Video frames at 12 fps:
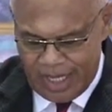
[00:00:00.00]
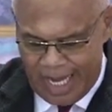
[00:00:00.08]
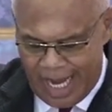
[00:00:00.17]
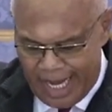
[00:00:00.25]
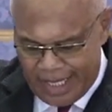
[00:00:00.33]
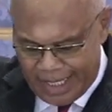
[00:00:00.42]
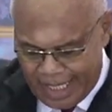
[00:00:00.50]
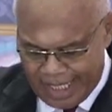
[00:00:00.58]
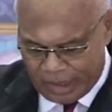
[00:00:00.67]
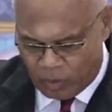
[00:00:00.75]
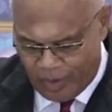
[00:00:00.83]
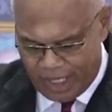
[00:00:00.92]
And
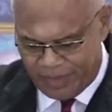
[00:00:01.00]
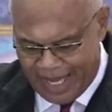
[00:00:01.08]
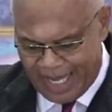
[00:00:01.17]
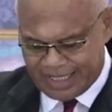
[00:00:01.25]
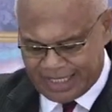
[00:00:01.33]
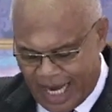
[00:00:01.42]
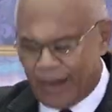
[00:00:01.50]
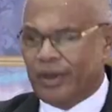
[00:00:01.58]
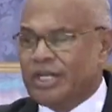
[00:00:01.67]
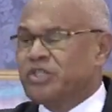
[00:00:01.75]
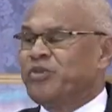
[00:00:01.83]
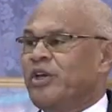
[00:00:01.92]
it will be
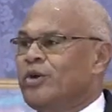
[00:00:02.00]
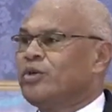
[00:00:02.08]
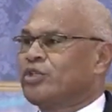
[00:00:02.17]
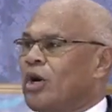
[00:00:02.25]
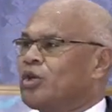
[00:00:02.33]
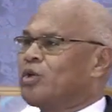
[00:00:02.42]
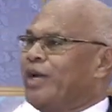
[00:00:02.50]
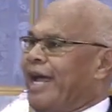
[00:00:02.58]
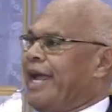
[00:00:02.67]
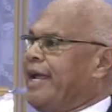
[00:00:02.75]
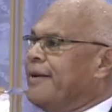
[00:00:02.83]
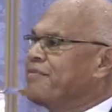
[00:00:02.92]
established for you. So
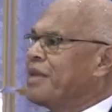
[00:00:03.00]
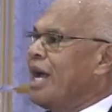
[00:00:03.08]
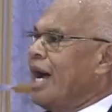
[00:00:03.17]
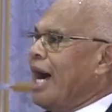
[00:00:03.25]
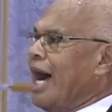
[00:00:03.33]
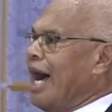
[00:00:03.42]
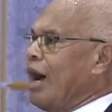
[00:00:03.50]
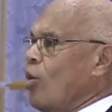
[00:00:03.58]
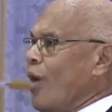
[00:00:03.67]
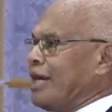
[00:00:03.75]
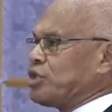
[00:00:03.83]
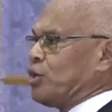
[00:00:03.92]
today, I
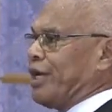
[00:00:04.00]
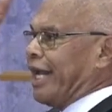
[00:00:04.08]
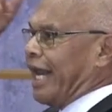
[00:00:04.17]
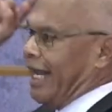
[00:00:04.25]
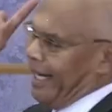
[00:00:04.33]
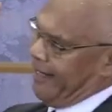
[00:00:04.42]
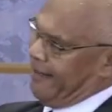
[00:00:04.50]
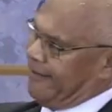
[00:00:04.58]
want to declare